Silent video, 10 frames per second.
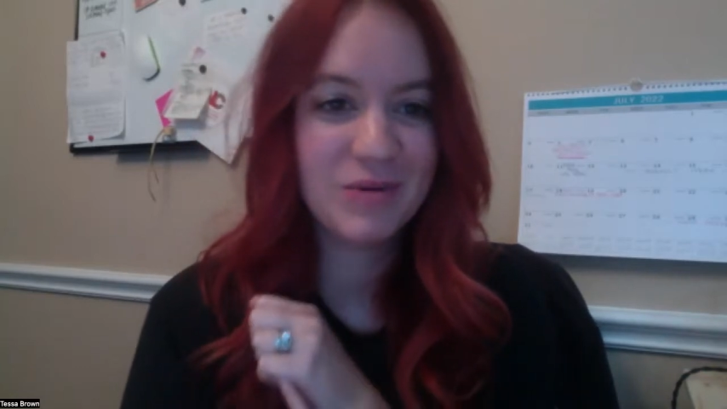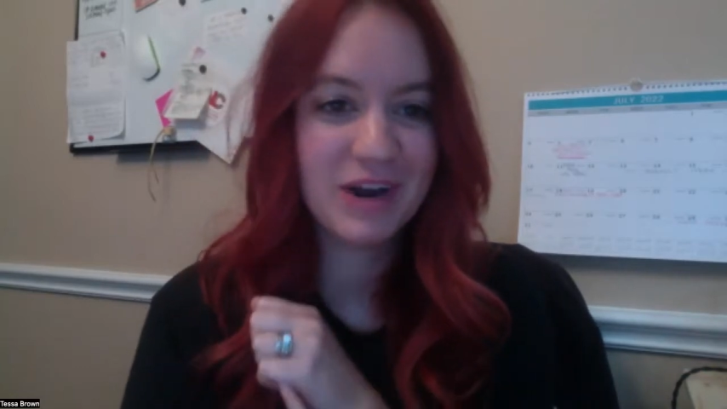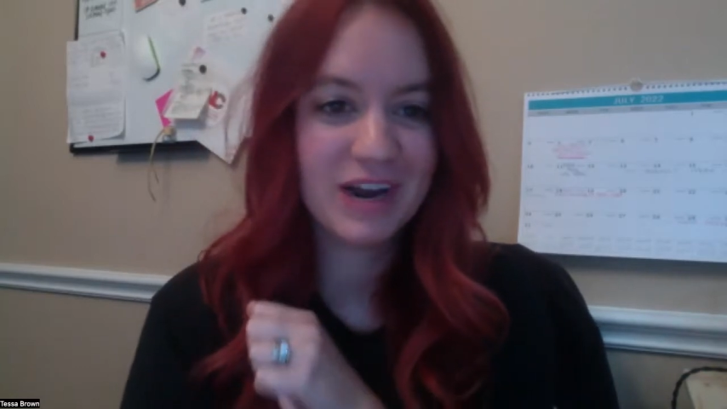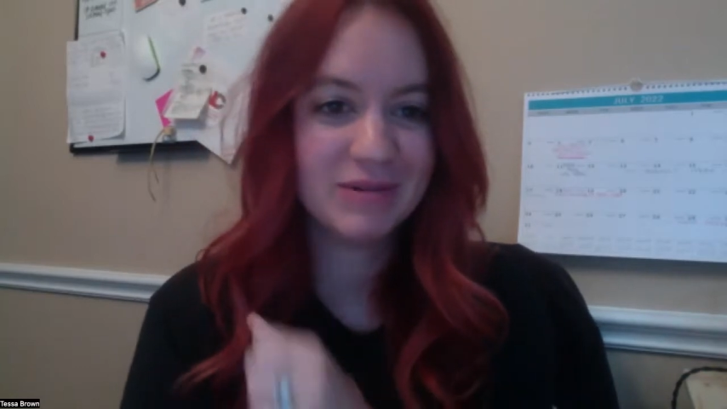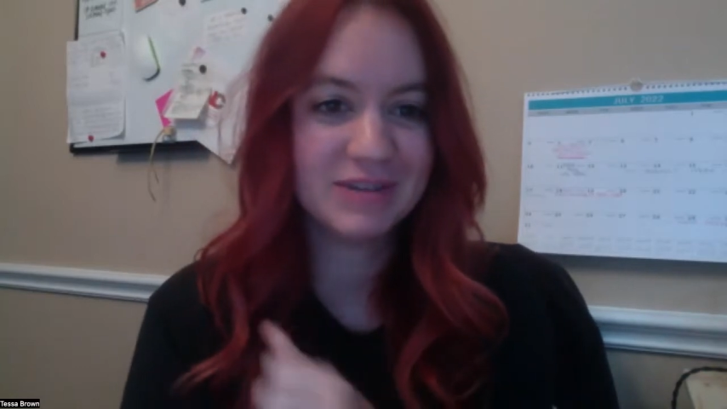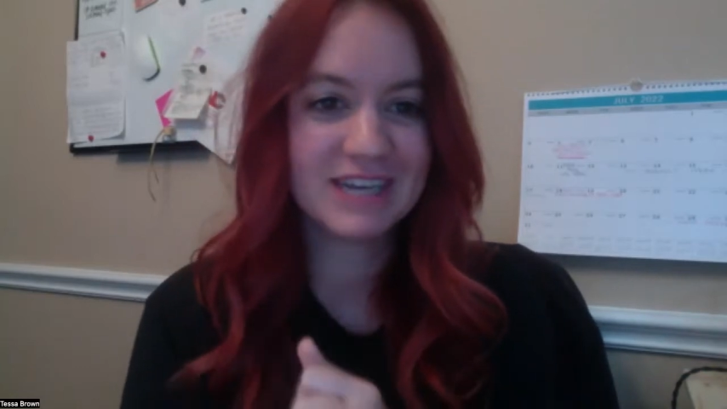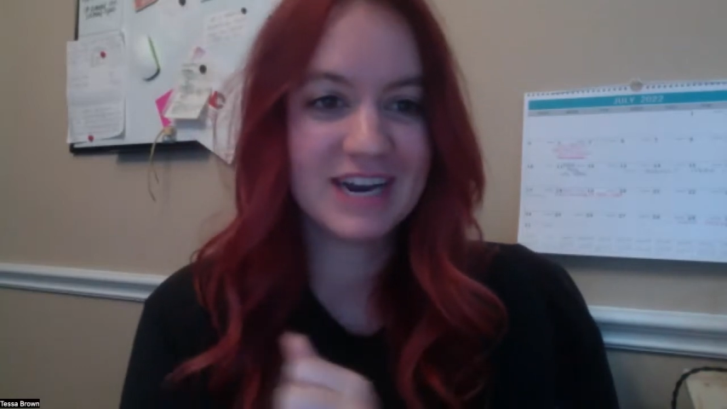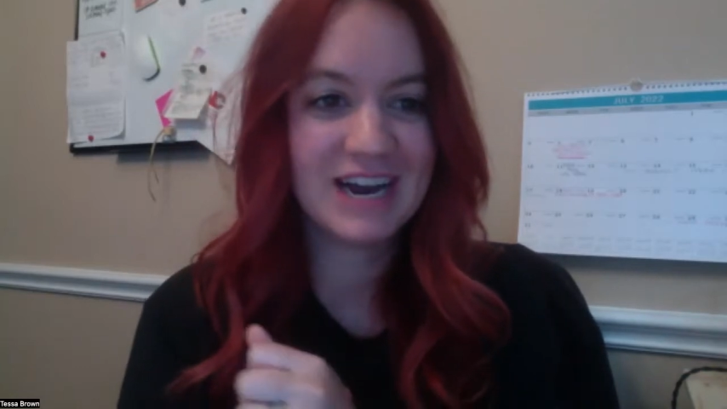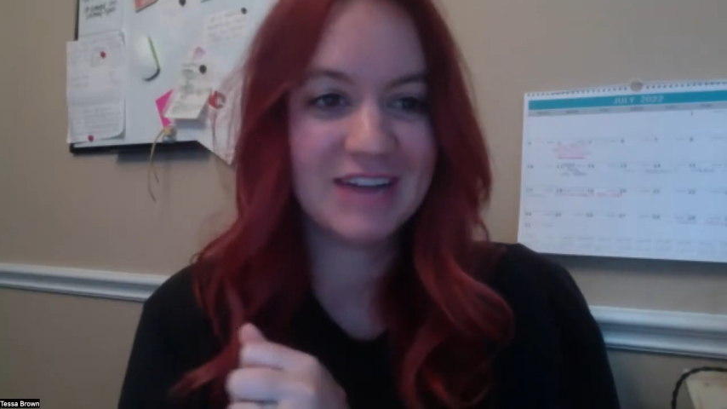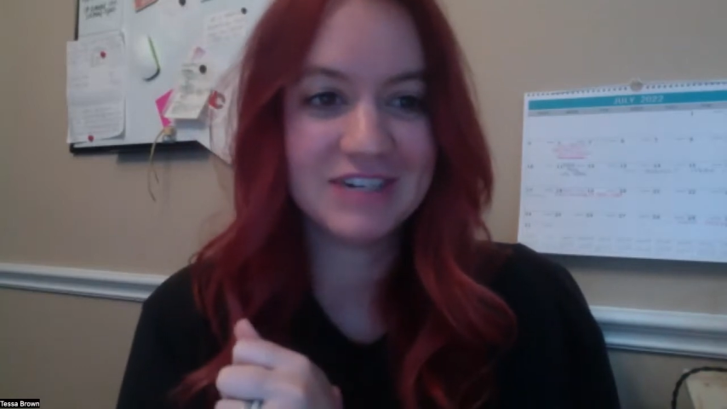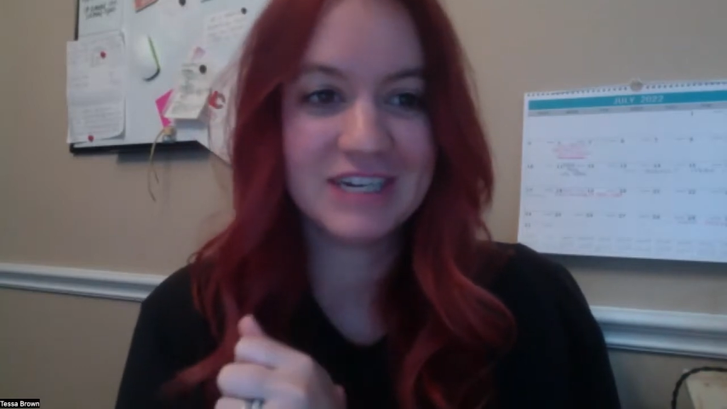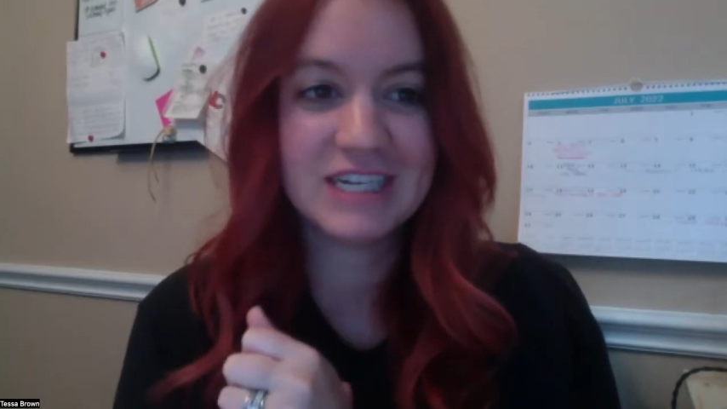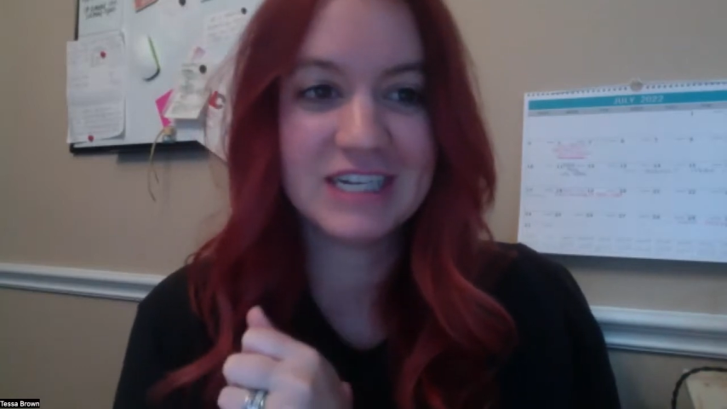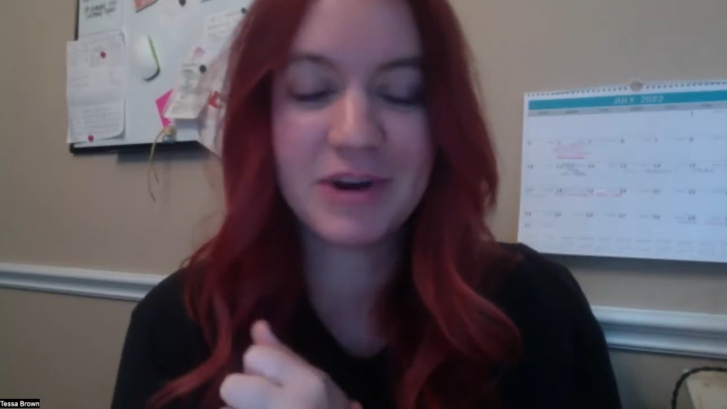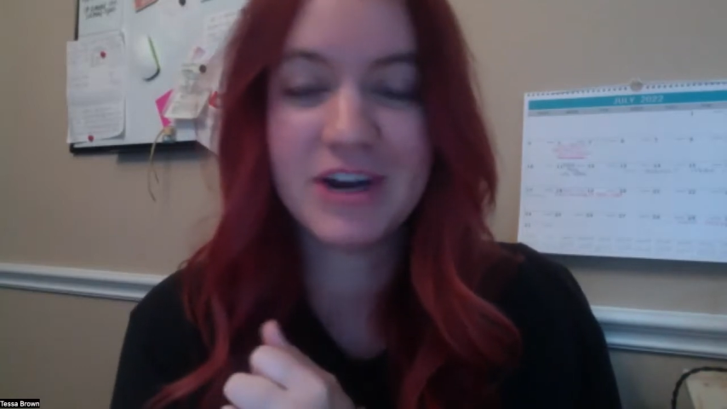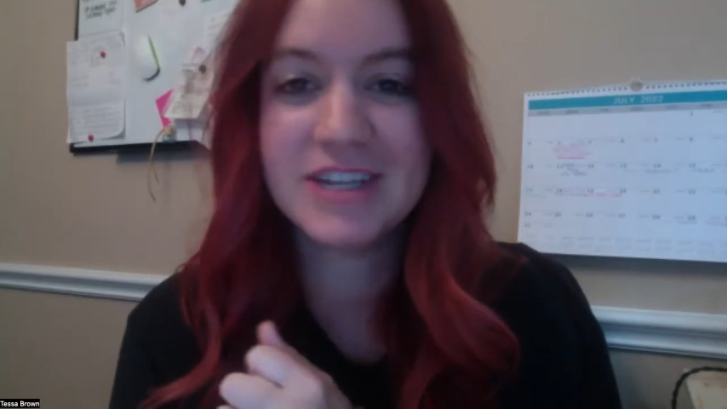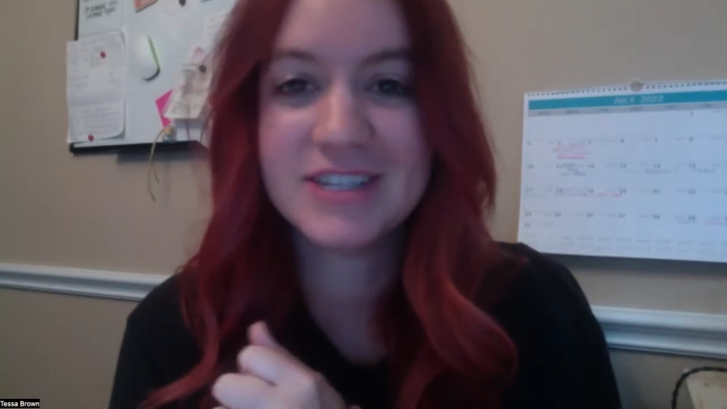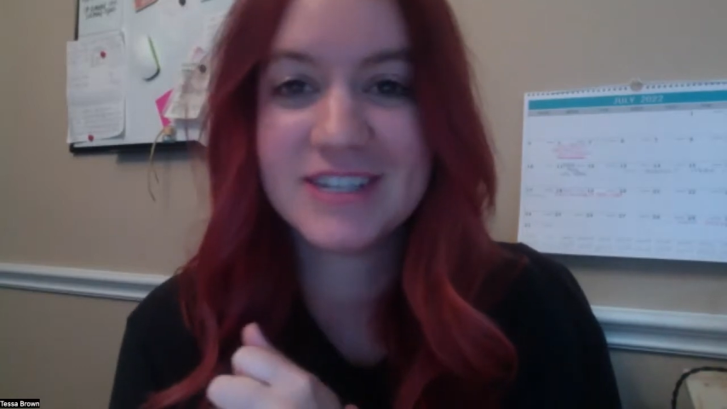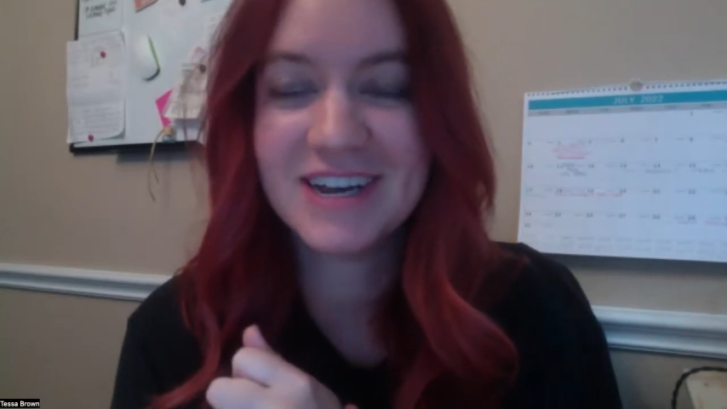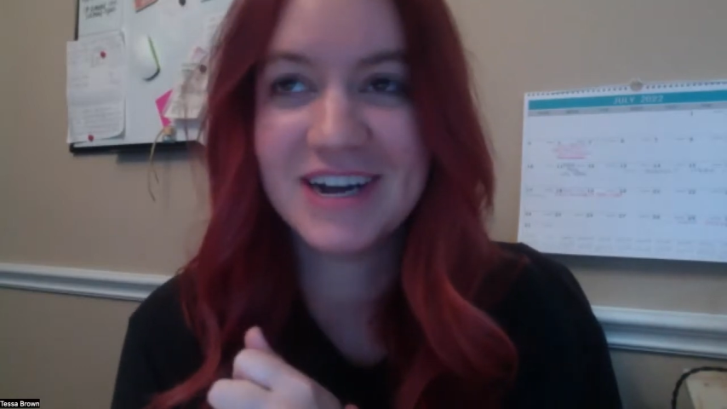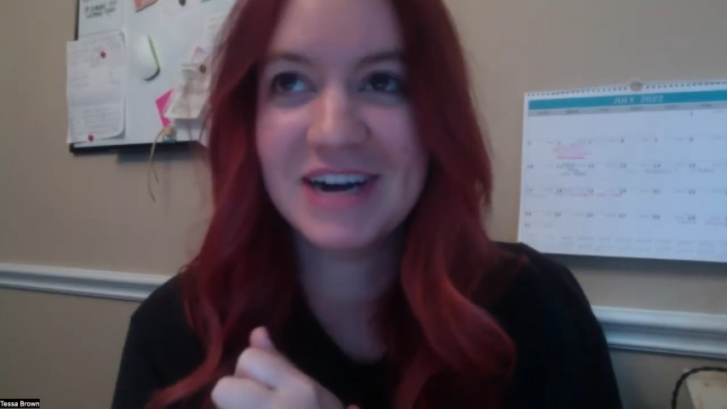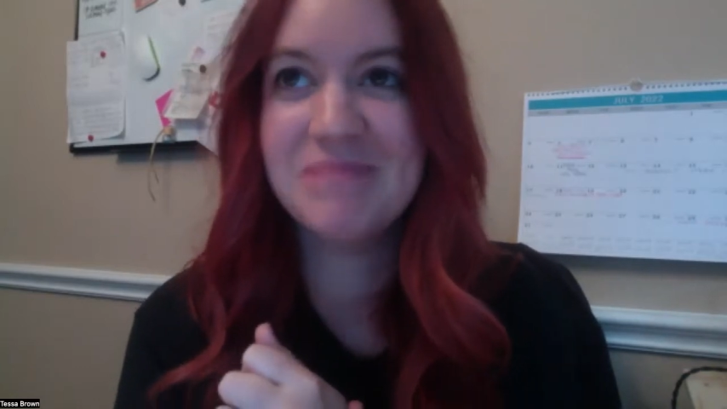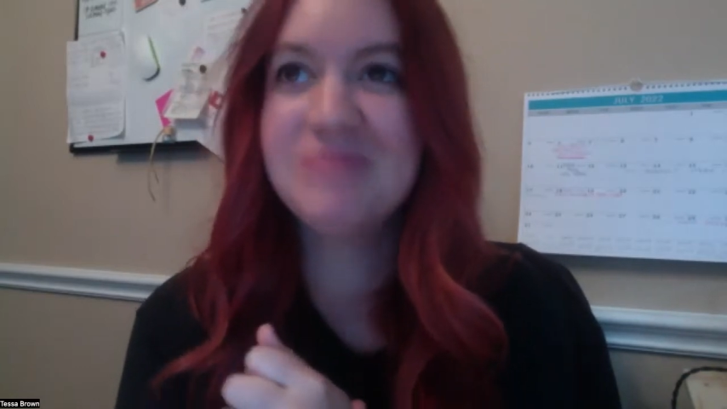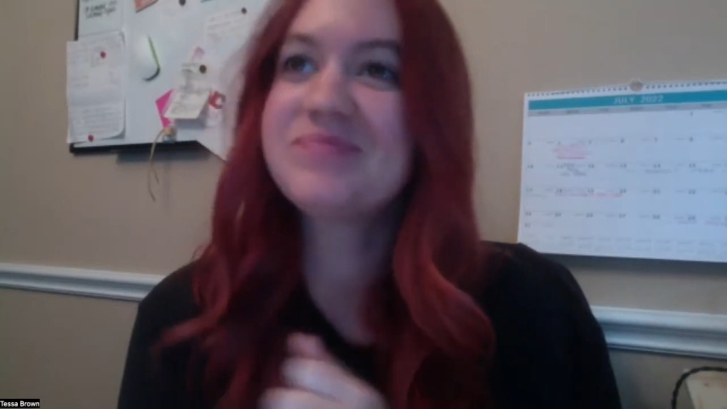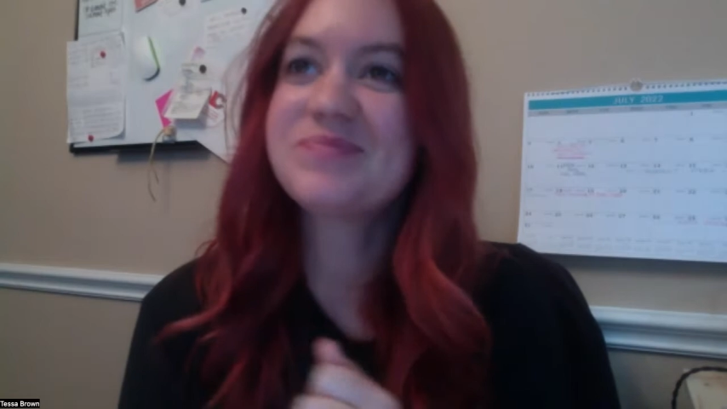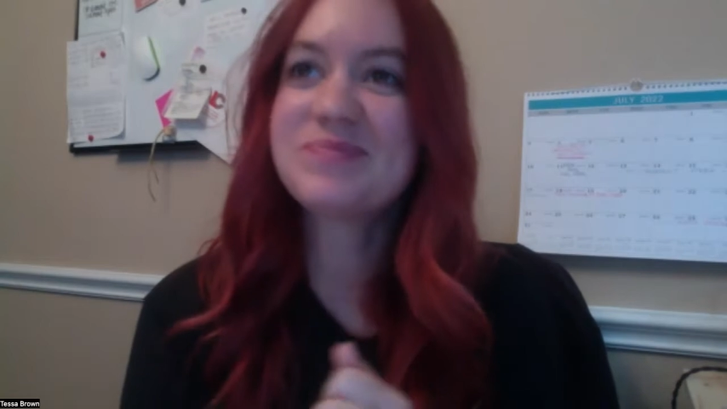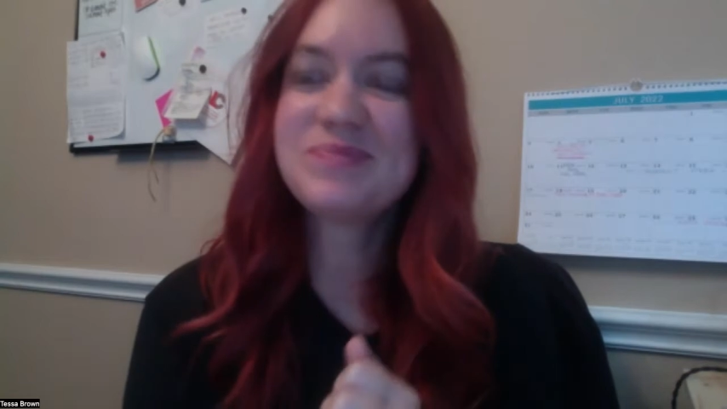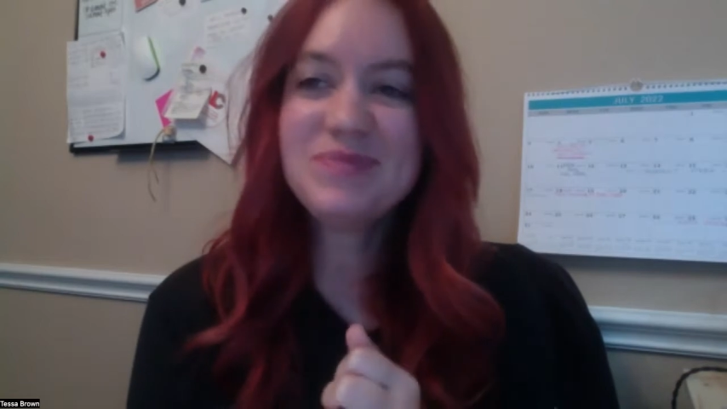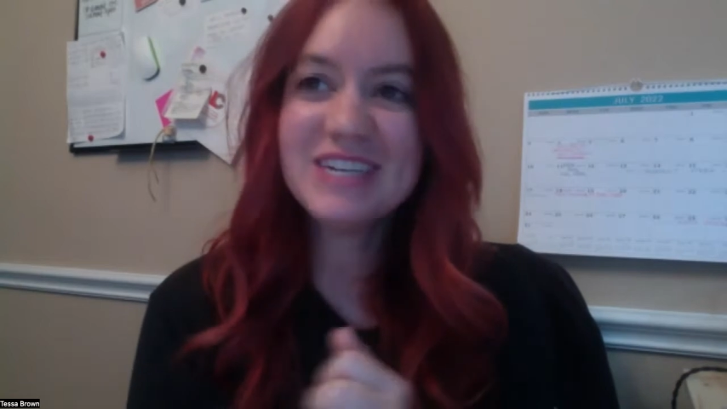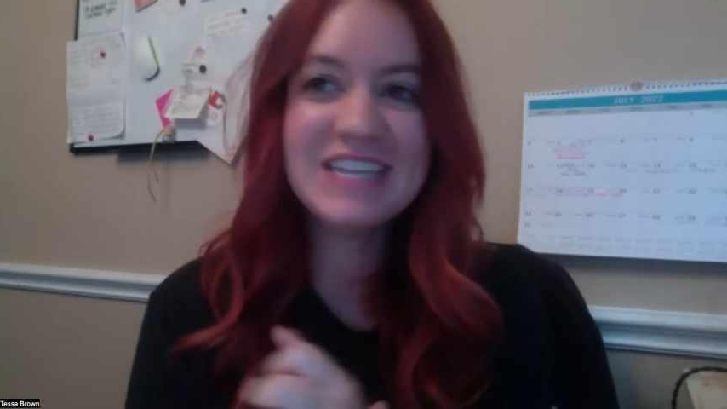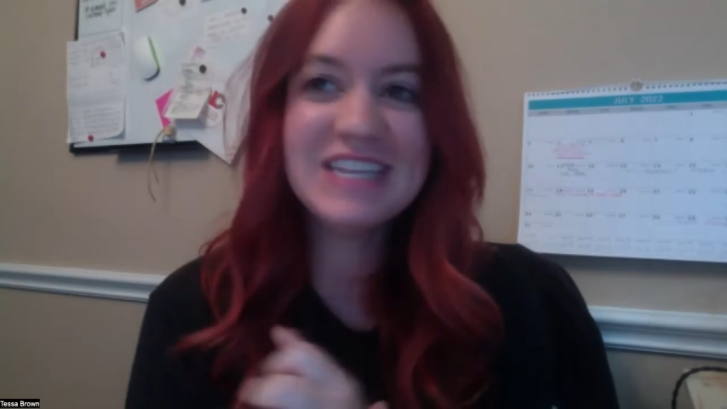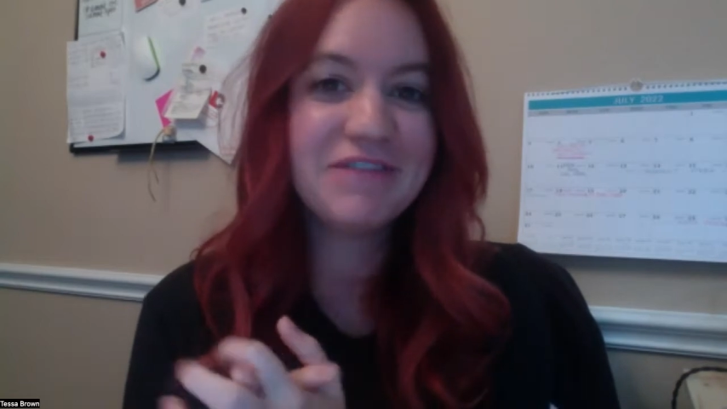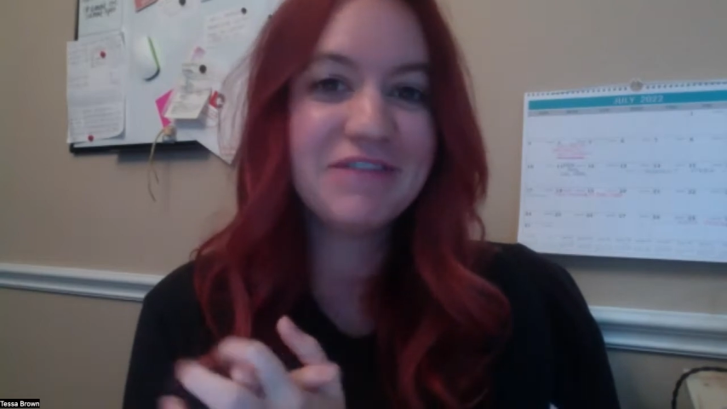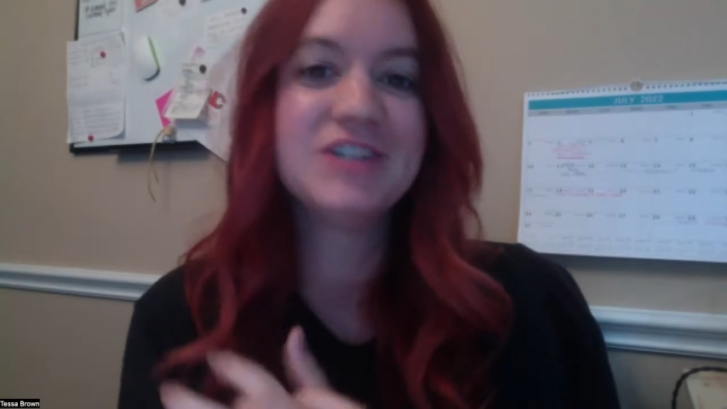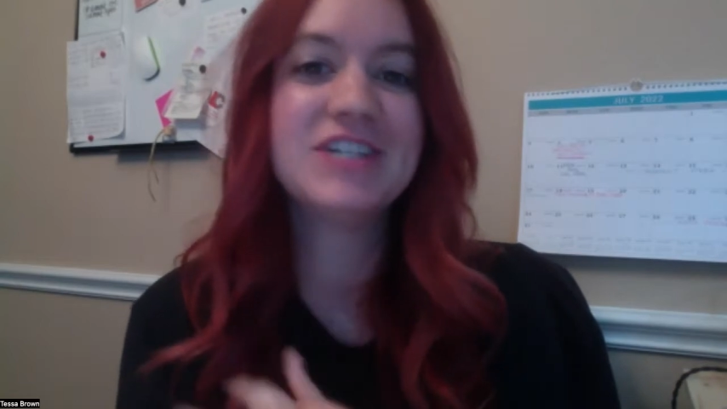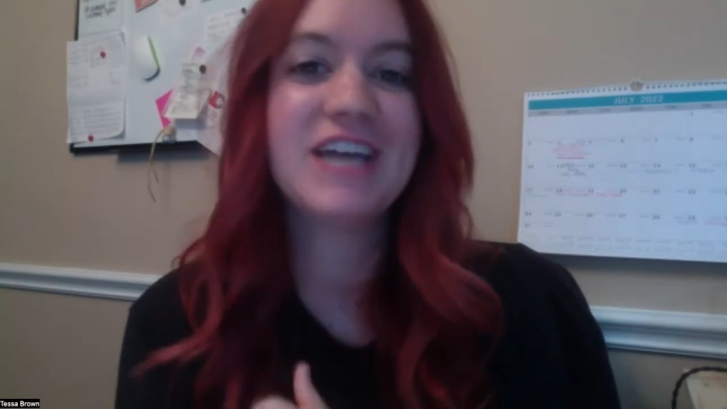what I was going to have to experience, in the field.